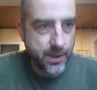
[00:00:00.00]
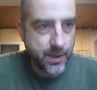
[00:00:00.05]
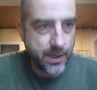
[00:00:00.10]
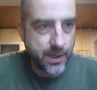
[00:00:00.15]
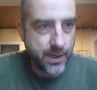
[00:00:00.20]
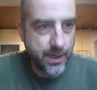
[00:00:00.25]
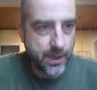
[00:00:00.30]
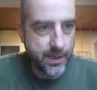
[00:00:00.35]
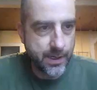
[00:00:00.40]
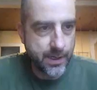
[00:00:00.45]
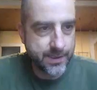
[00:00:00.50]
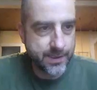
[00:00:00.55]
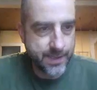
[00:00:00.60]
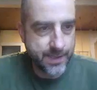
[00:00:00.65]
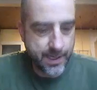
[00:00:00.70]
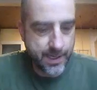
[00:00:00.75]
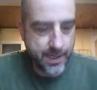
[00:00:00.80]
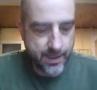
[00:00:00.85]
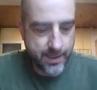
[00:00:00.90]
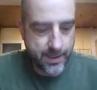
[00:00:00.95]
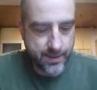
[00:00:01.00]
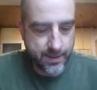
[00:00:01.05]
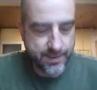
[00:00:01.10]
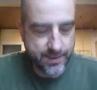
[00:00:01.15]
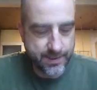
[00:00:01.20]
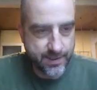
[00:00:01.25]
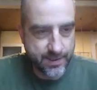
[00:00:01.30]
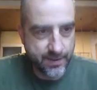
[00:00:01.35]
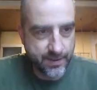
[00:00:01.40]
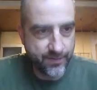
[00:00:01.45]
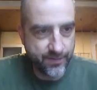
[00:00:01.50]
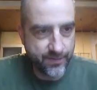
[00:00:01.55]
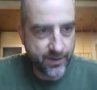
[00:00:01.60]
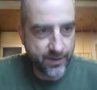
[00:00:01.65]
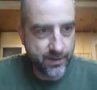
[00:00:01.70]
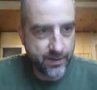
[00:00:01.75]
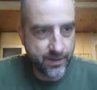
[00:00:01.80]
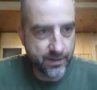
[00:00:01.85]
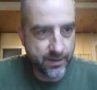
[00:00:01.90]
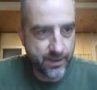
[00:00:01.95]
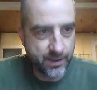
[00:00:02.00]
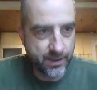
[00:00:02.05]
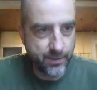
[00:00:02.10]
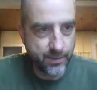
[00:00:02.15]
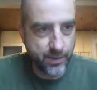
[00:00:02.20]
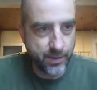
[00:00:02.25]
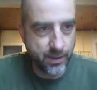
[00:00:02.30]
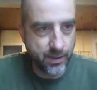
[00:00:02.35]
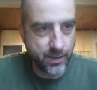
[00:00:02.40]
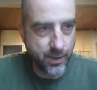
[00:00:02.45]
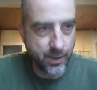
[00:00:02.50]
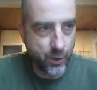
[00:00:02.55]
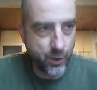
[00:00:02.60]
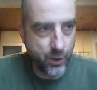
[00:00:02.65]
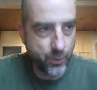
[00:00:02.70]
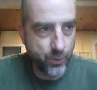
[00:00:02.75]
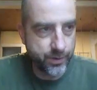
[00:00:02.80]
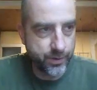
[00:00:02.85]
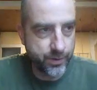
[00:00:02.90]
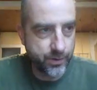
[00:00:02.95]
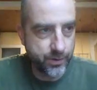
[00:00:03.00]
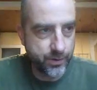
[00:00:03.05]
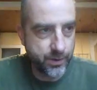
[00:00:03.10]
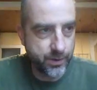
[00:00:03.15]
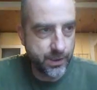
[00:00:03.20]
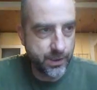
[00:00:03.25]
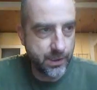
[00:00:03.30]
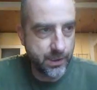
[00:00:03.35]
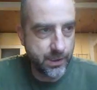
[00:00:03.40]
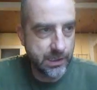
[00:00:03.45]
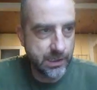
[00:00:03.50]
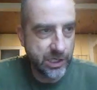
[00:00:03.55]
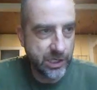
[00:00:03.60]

Is that significantly below 30